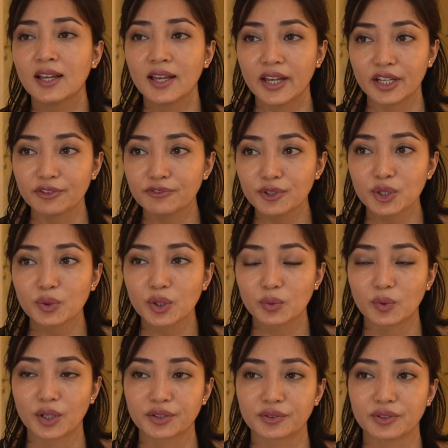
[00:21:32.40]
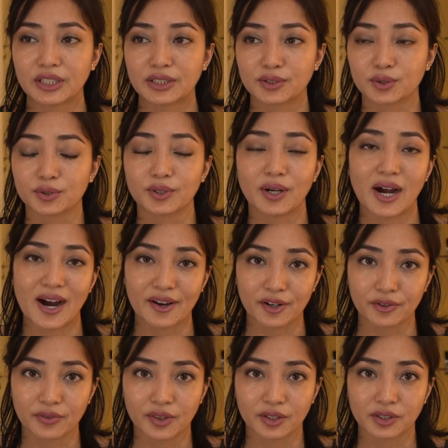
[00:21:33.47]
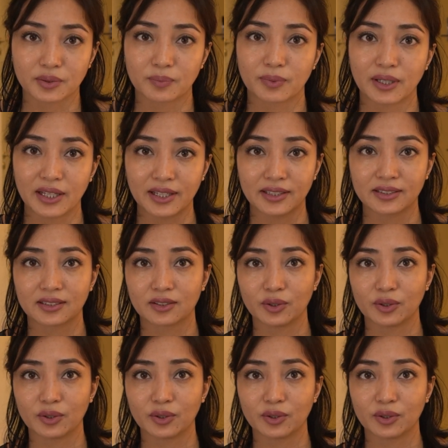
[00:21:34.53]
And if you were wondering to go out of this place,